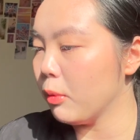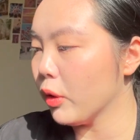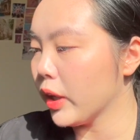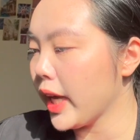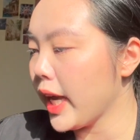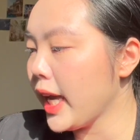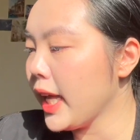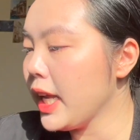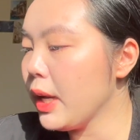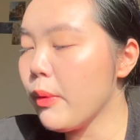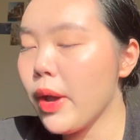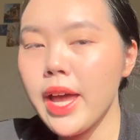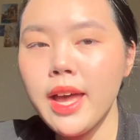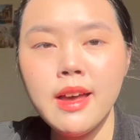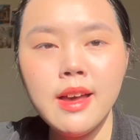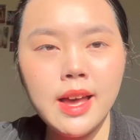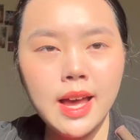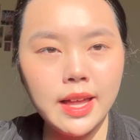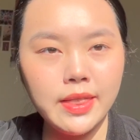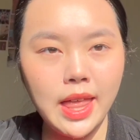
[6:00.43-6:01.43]
look anyway.
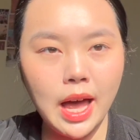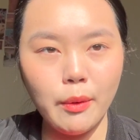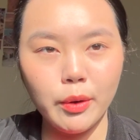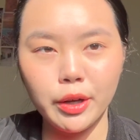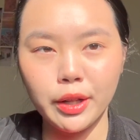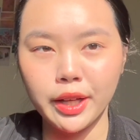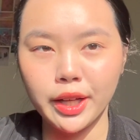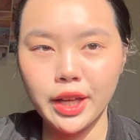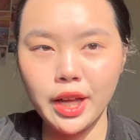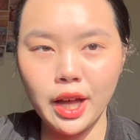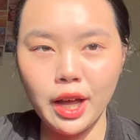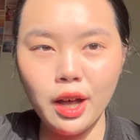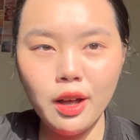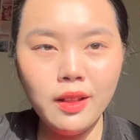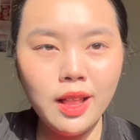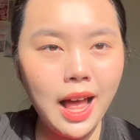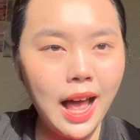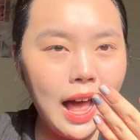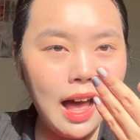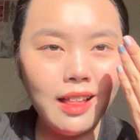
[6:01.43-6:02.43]
And now we're going to
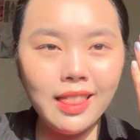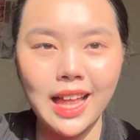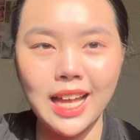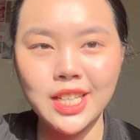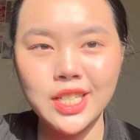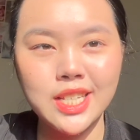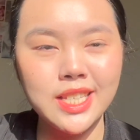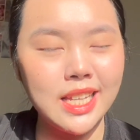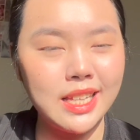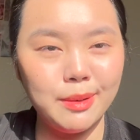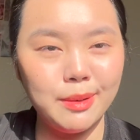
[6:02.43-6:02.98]
curl our lashes and